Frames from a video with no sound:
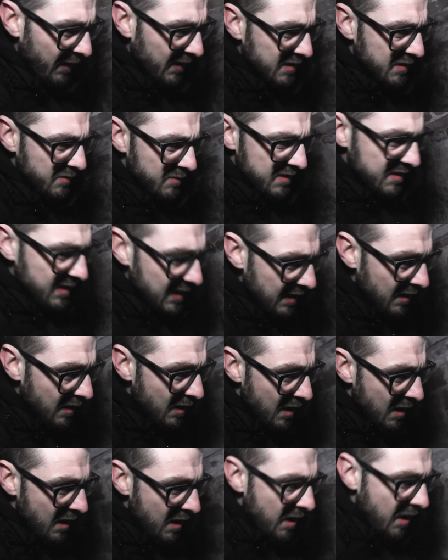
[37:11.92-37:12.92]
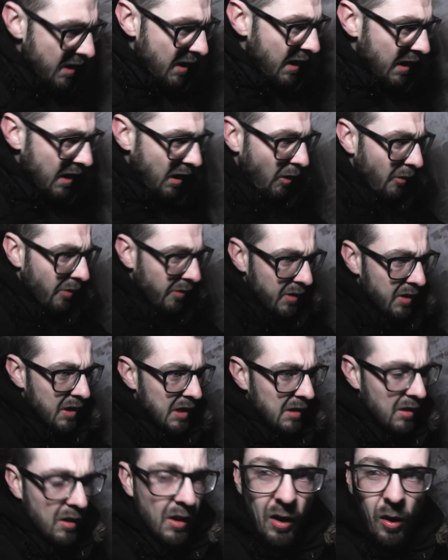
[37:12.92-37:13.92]
activity on
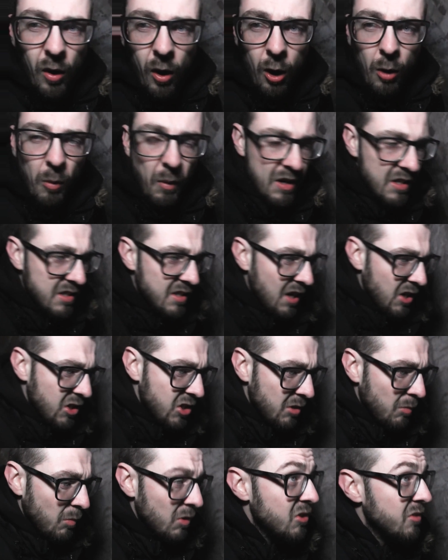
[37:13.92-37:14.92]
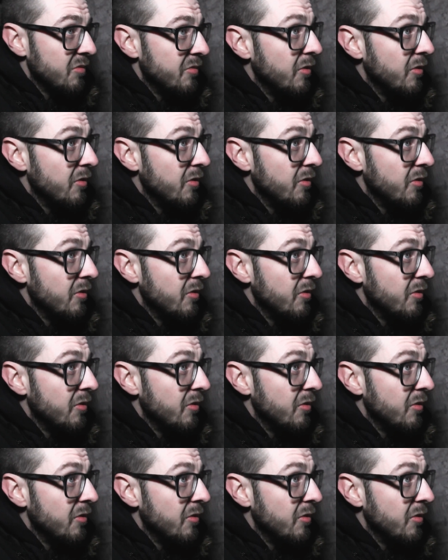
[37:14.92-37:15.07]
the little hallway section, which